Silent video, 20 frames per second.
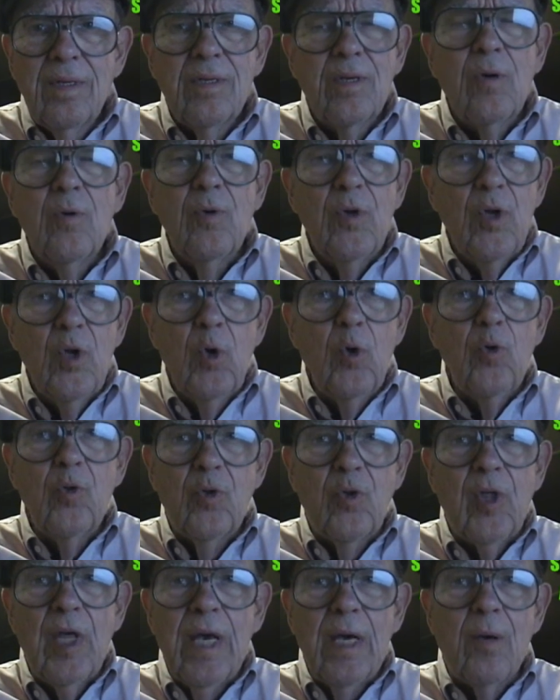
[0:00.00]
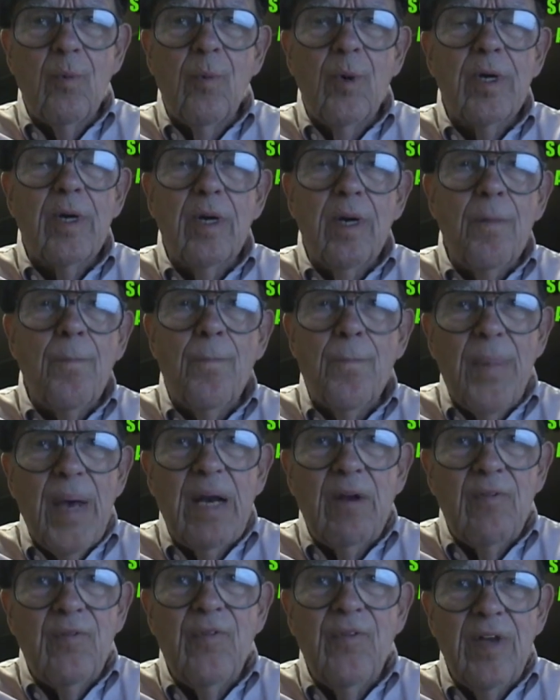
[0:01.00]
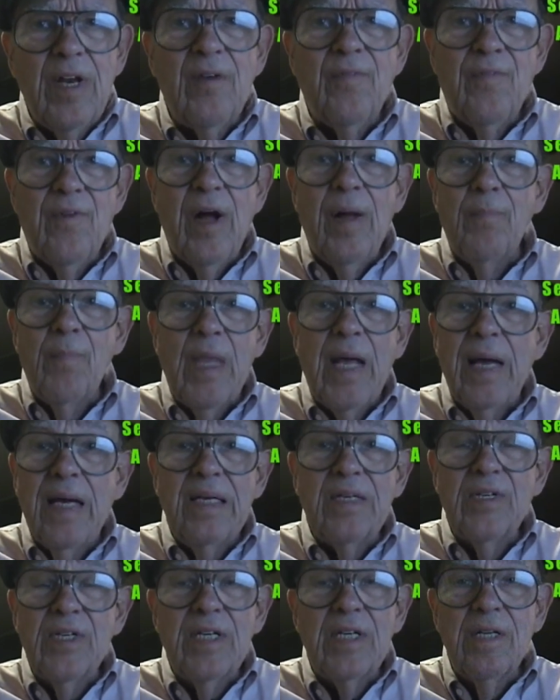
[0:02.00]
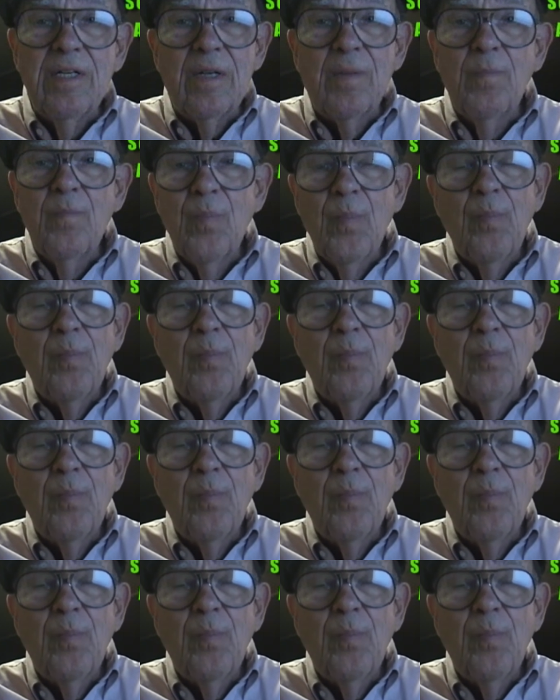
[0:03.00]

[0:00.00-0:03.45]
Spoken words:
So do you think we're going to benefit if I'm nice and